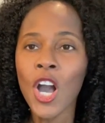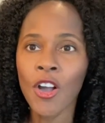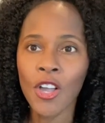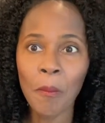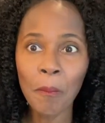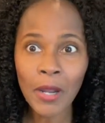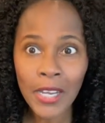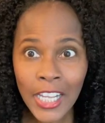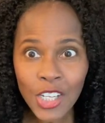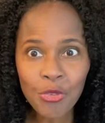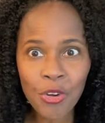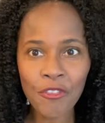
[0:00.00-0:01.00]
a
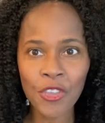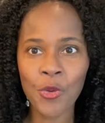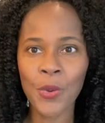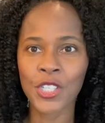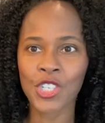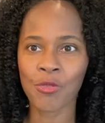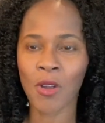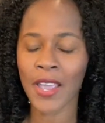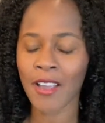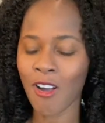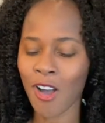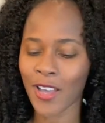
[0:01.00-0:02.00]
complete review and
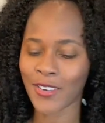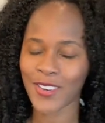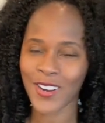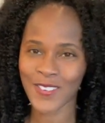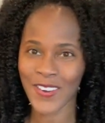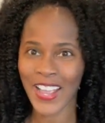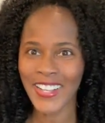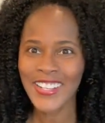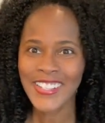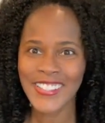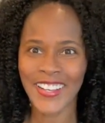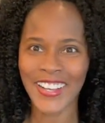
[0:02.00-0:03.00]
try on, all right?
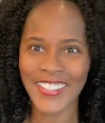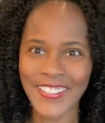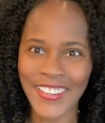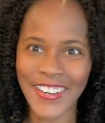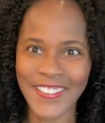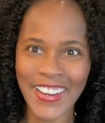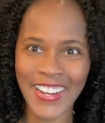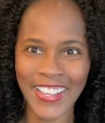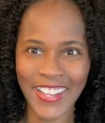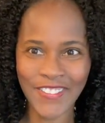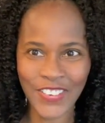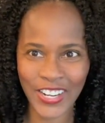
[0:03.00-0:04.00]
So are you all
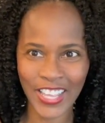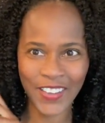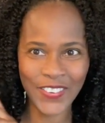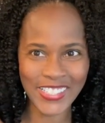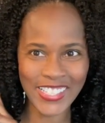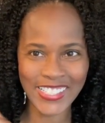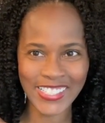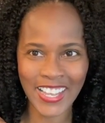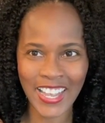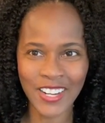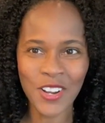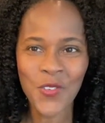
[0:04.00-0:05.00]
ready for like what's
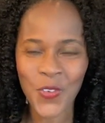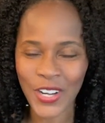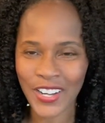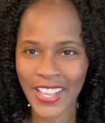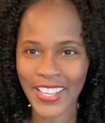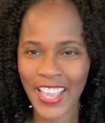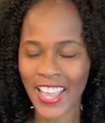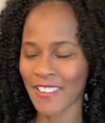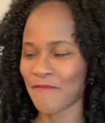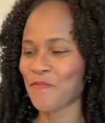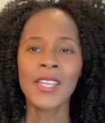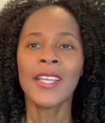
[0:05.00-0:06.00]
inside? What did I
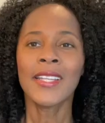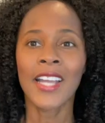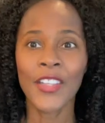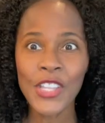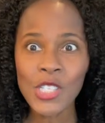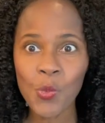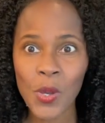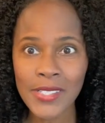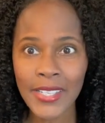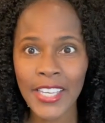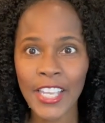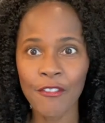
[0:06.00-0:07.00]
get? Now, this was
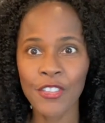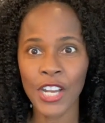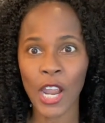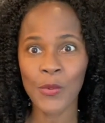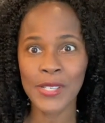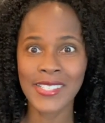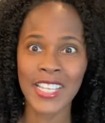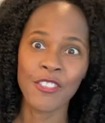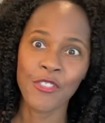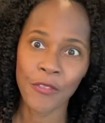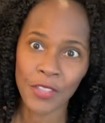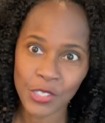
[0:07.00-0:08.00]
a gift that I
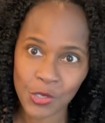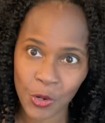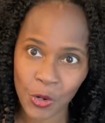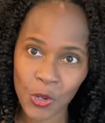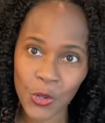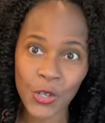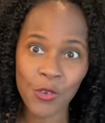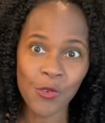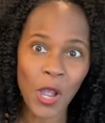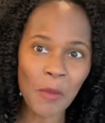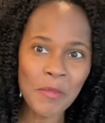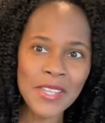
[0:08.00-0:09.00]
received from the store owner,
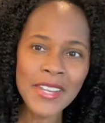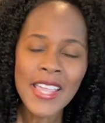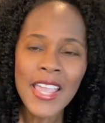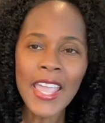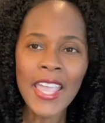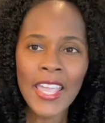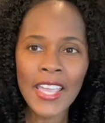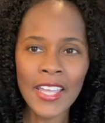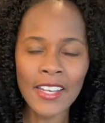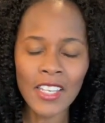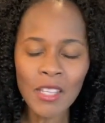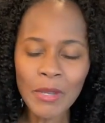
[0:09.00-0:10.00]
Robert,
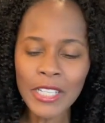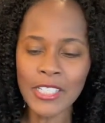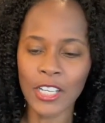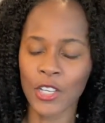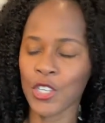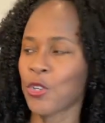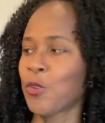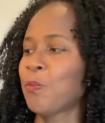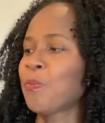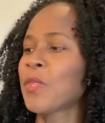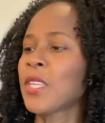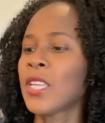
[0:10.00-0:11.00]
and let me tell you,
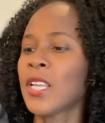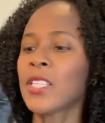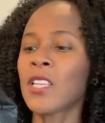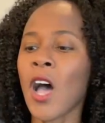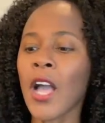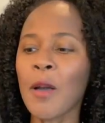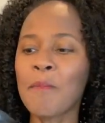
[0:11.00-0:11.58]
talk